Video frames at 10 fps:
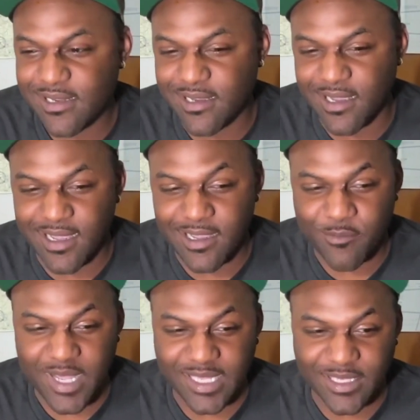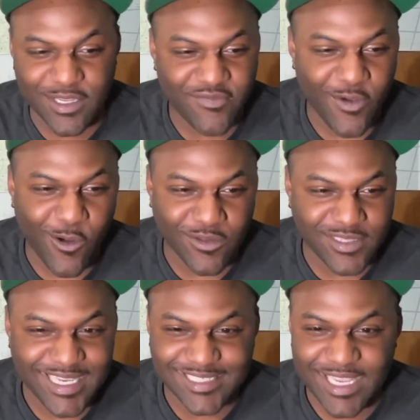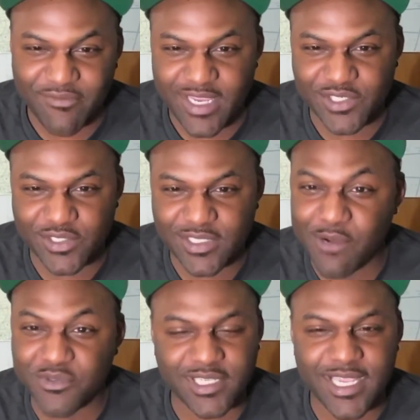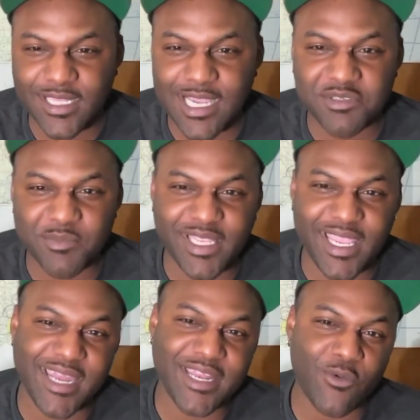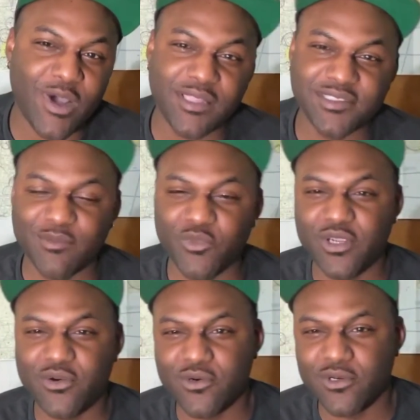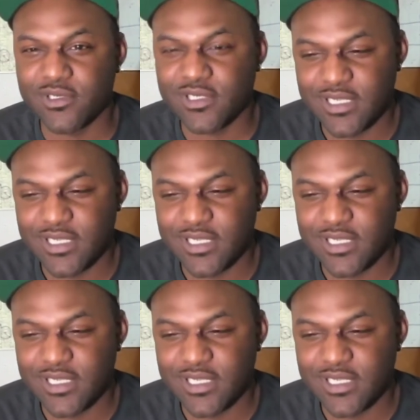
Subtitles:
I love all things aviation. I was a helicopter mechanic while I was in the Marine Corps.